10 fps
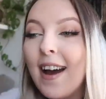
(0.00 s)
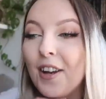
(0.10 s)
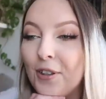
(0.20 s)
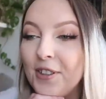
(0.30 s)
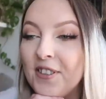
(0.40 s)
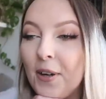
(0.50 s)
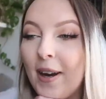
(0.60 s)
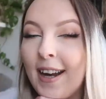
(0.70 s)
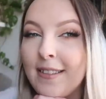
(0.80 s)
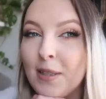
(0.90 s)
And also
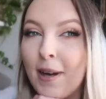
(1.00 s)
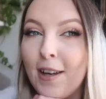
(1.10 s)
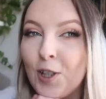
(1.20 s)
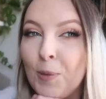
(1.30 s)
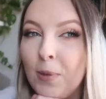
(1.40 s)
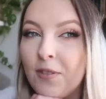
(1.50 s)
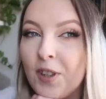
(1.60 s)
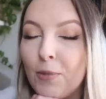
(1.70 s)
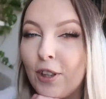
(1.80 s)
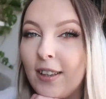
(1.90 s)
I had to buy a couple of
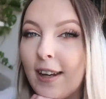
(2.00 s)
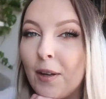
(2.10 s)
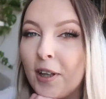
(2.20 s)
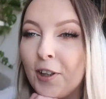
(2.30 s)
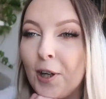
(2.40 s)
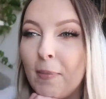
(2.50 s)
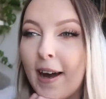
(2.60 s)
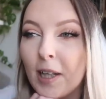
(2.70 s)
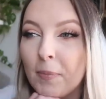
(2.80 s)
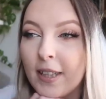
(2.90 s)
them online when I got
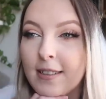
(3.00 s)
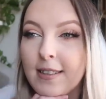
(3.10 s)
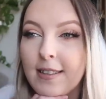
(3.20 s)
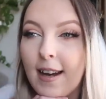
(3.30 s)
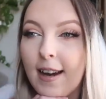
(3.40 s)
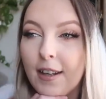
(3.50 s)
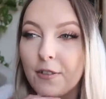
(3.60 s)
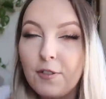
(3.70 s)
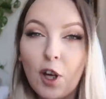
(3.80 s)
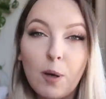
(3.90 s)
back because
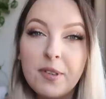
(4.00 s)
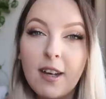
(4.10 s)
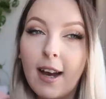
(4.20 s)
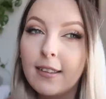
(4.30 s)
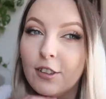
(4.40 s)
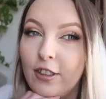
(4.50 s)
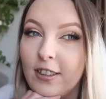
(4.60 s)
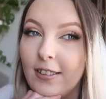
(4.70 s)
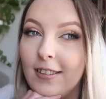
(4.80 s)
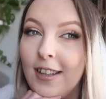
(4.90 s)
I flopped and
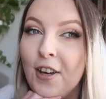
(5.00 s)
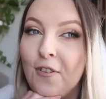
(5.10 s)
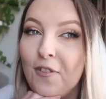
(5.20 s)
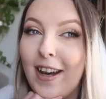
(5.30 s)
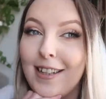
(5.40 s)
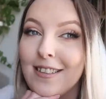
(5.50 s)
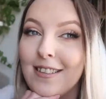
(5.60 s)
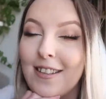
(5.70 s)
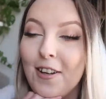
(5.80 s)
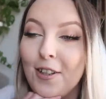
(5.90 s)
couldn't find
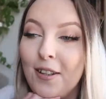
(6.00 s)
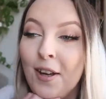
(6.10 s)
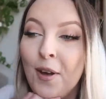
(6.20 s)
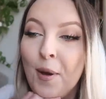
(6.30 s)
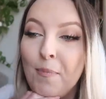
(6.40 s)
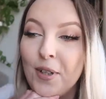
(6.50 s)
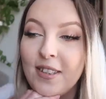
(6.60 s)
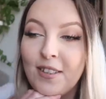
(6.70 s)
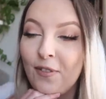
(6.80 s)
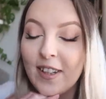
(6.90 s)
certain
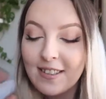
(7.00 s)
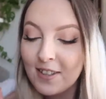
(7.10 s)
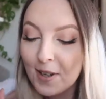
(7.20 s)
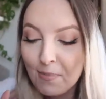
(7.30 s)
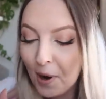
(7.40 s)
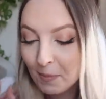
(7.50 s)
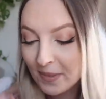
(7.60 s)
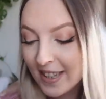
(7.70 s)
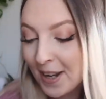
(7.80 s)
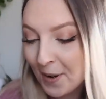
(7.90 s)
books to fit certain
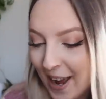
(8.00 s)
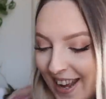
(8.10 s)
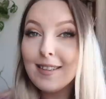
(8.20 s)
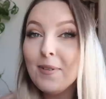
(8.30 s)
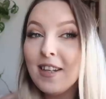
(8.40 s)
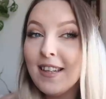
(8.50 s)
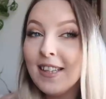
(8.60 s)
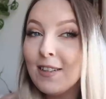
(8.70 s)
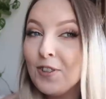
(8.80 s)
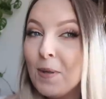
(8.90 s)
prompts. Anyway, this one I
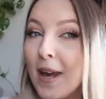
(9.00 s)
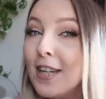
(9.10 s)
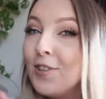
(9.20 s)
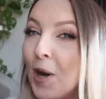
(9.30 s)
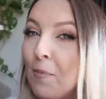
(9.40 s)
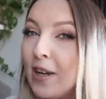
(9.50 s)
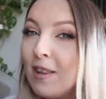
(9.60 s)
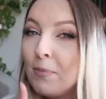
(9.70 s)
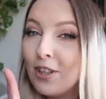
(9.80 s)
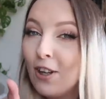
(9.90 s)
think I've done a better job
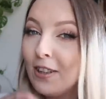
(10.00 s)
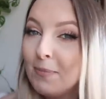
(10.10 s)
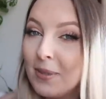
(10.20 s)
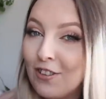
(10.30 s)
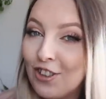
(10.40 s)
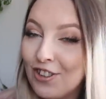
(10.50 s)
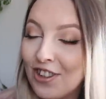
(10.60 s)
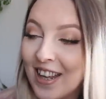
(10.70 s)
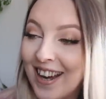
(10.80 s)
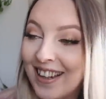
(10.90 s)
with, but y'all can be the judge
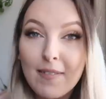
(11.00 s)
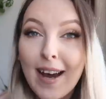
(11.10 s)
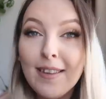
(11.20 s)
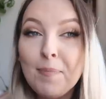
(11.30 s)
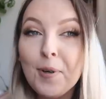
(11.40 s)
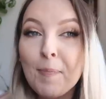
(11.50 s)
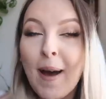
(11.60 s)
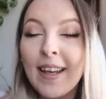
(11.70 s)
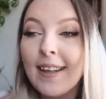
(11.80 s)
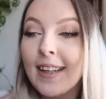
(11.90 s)
of that. I've had the book
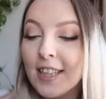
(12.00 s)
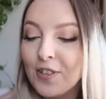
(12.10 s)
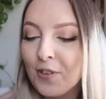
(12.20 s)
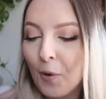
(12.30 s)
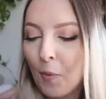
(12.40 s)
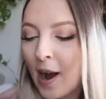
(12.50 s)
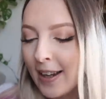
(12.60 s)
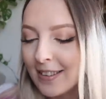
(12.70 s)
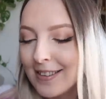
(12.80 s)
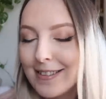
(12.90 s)
buying itch for a
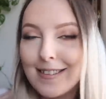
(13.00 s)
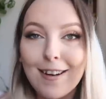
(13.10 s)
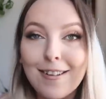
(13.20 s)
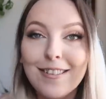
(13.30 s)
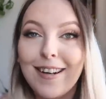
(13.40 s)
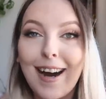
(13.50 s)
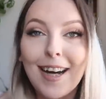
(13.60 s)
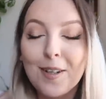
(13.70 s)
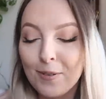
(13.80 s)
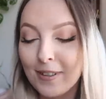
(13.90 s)
while, so
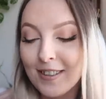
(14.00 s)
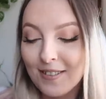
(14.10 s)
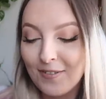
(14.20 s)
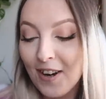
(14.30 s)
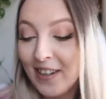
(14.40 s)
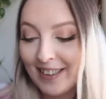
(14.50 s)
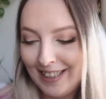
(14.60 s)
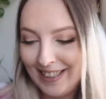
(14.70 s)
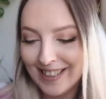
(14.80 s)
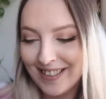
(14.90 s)
I was very
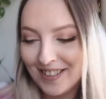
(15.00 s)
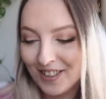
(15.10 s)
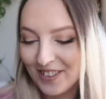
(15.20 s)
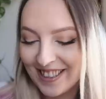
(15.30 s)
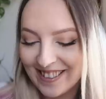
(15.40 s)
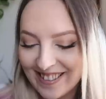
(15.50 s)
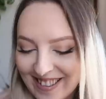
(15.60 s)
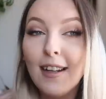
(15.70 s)
eager to do this.